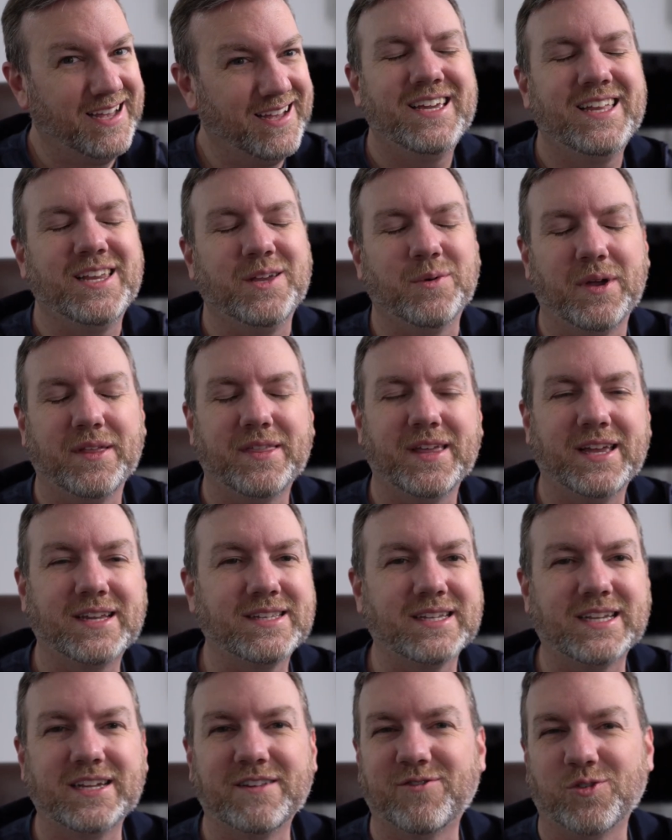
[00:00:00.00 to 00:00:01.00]
Anyway, thanks
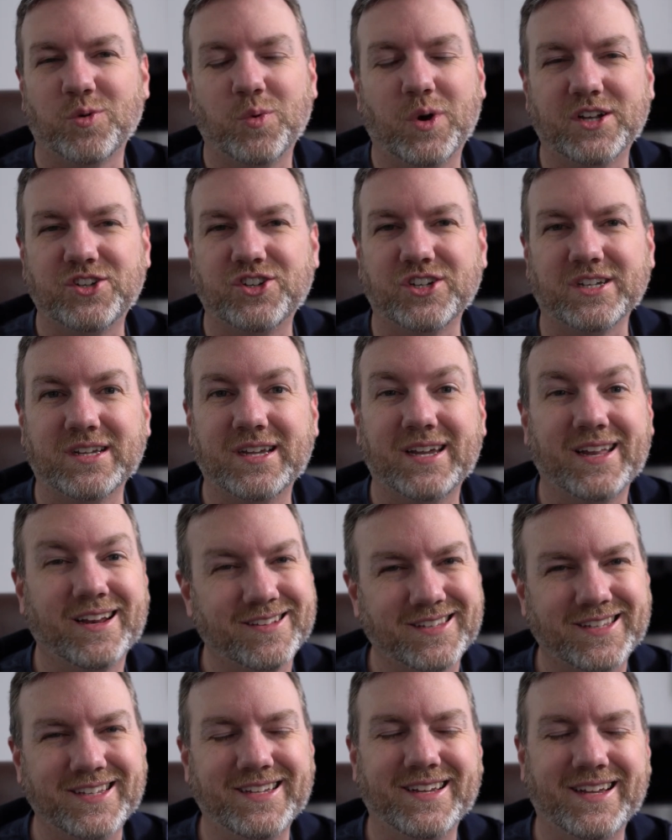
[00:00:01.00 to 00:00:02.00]
again for watching, and I'll
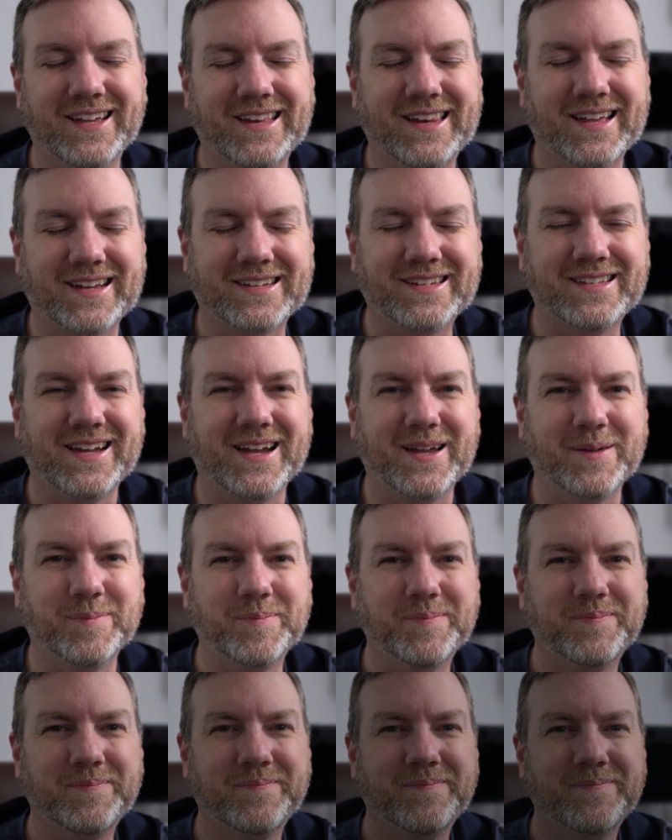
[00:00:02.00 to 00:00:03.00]
see you again next time.